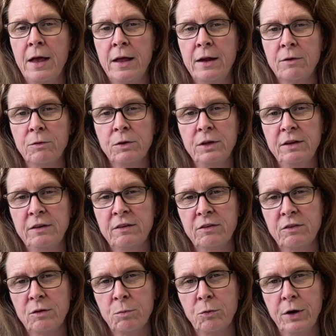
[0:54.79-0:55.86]
and it
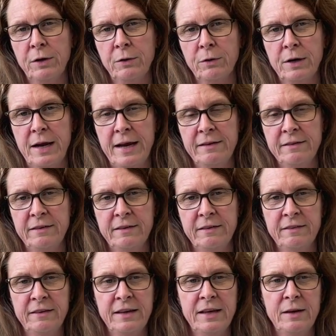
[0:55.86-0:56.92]
releases the brake on
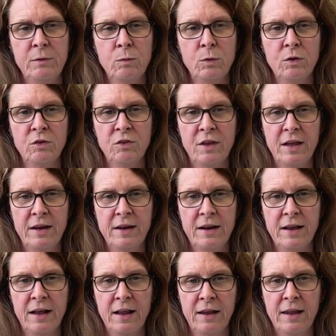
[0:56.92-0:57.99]
ACC, which
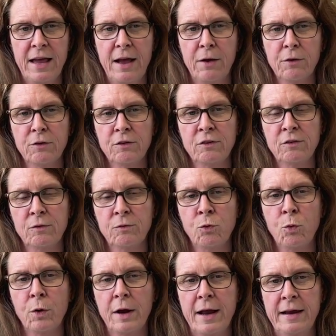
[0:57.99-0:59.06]
then allows
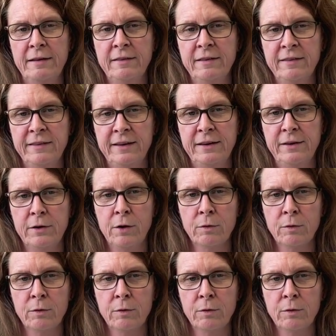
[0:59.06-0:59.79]
for ACC